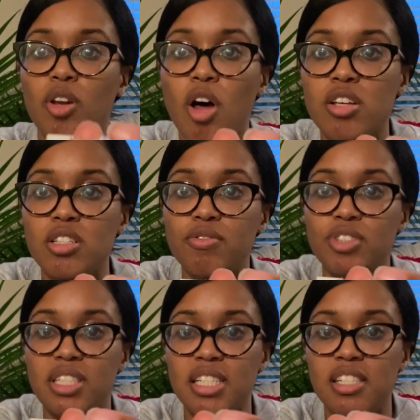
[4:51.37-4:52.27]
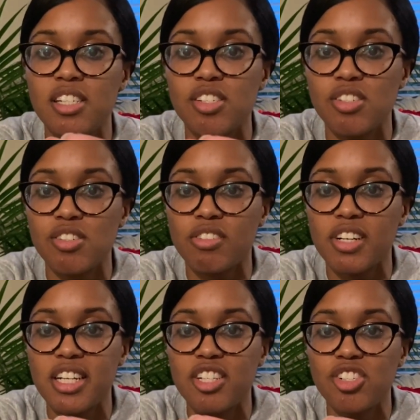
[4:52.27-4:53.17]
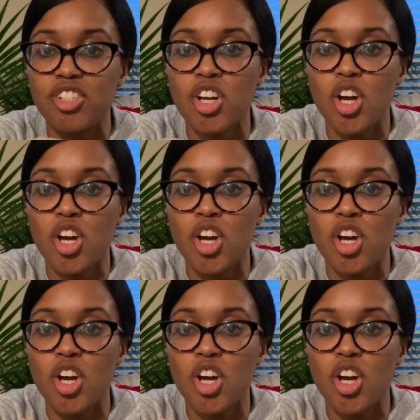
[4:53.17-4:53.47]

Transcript: loss of resistance syringe,